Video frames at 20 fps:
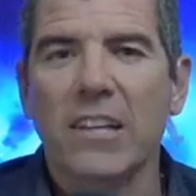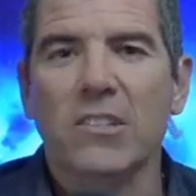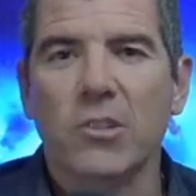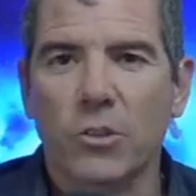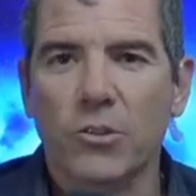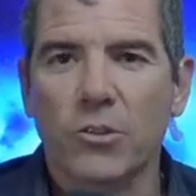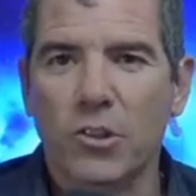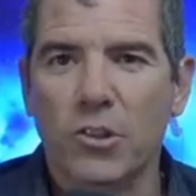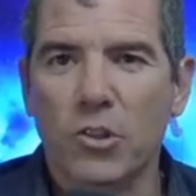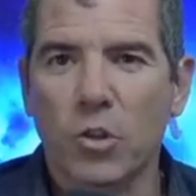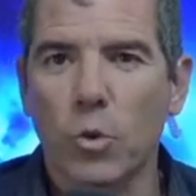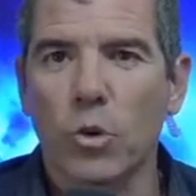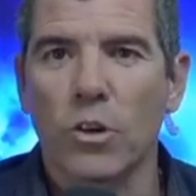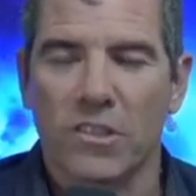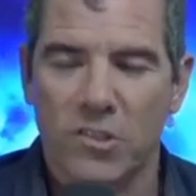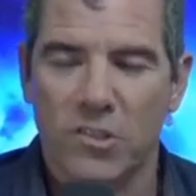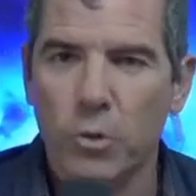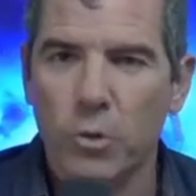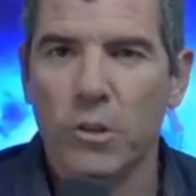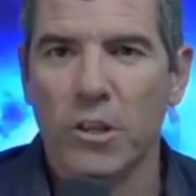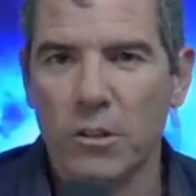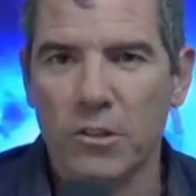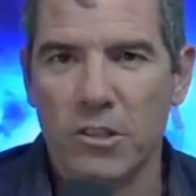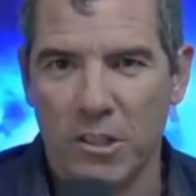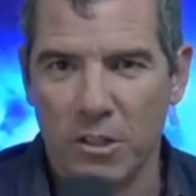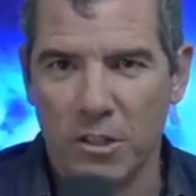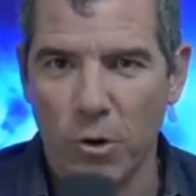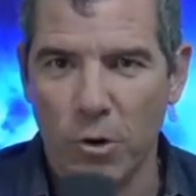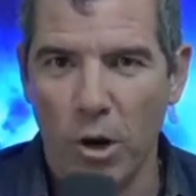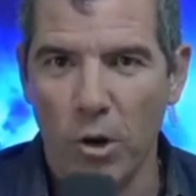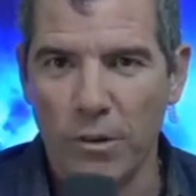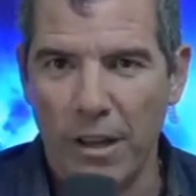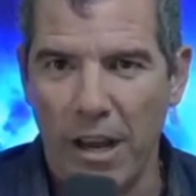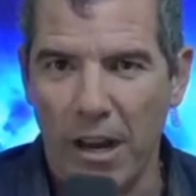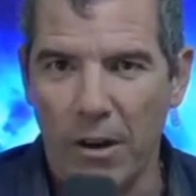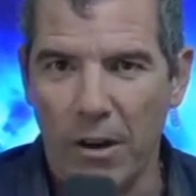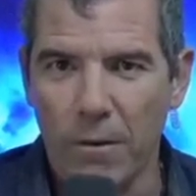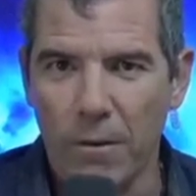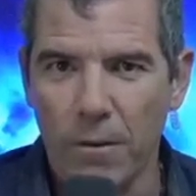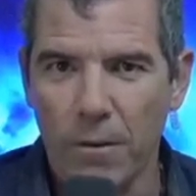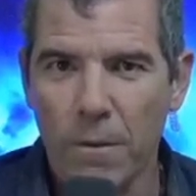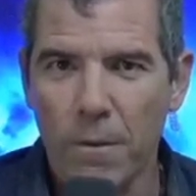Jesse. I canceled the tour 2 years in a row now.